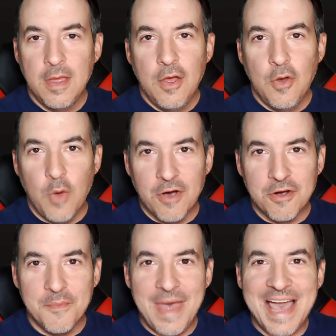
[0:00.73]

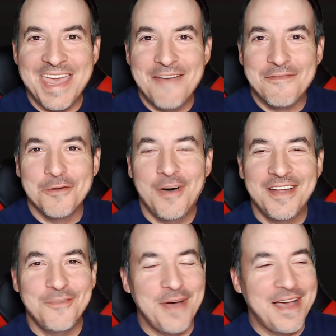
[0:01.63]
Welcome back,
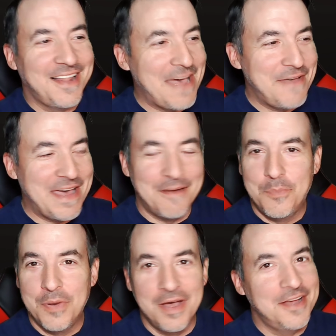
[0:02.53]
everyone. Well, I've had a
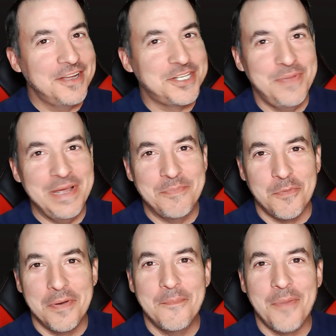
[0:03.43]
bunch of people
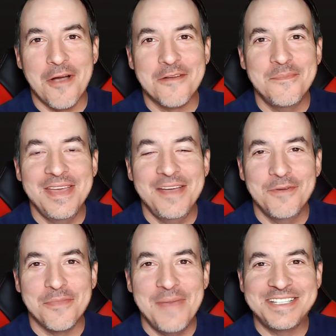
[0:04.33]
bombarding me with
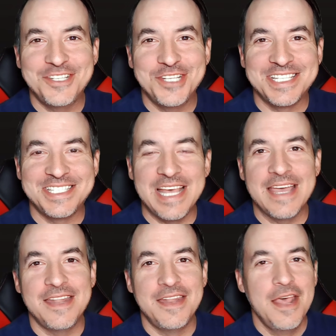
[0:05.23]
messages
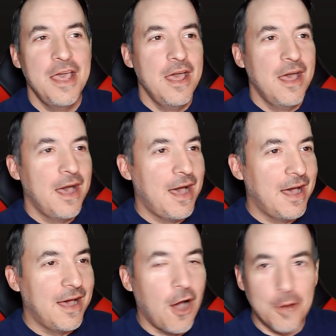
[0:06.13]
saying,
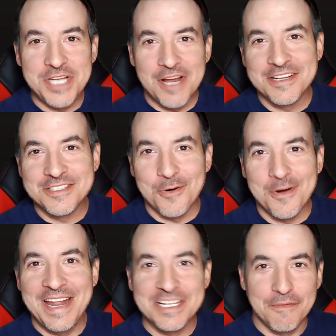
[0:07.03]
Armchair
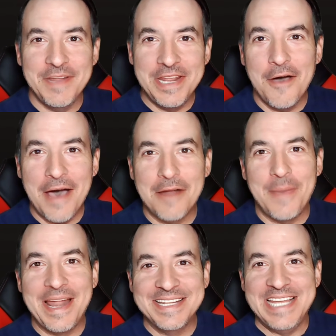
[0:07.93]
Historian has a video out about
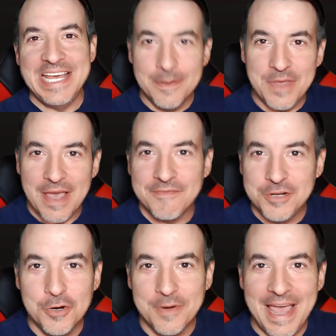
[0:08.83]
Antietam. You have to
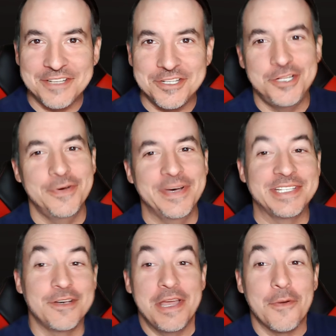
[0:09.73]
do a reaction to it.
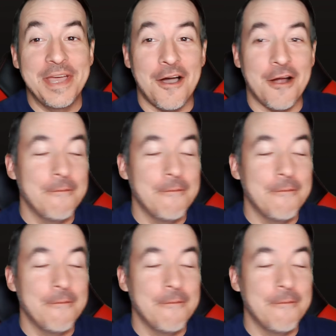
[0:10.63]
So here we are.